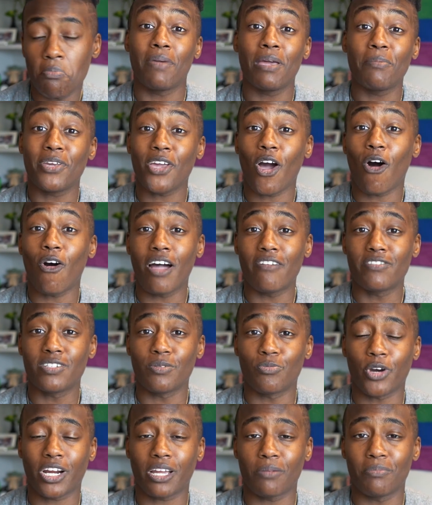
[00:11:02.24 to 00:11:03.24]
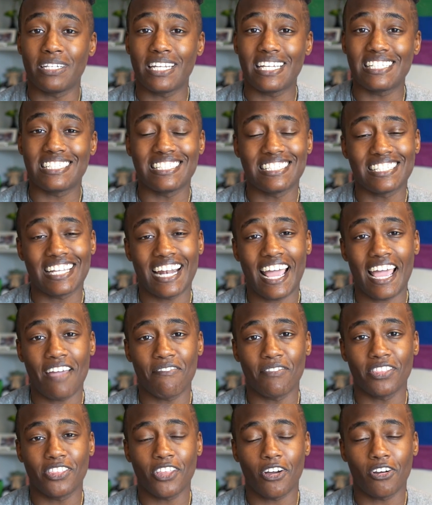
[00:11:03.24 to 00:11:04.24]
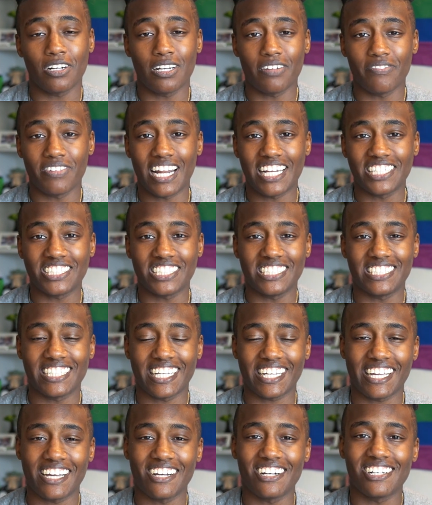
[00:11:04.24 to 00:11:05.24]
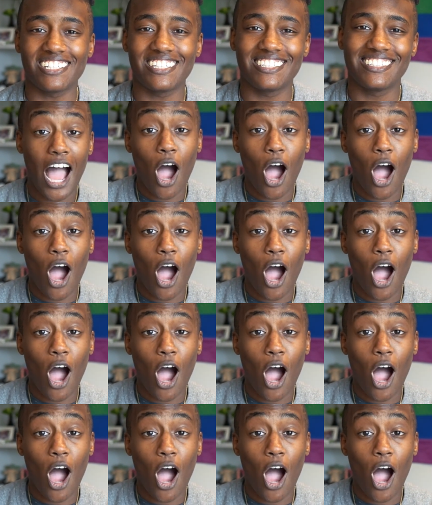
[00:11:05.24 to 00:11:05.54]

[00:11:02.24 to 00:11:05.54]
Maybe y'all have some recommendations that I haven't thought of and I should check out.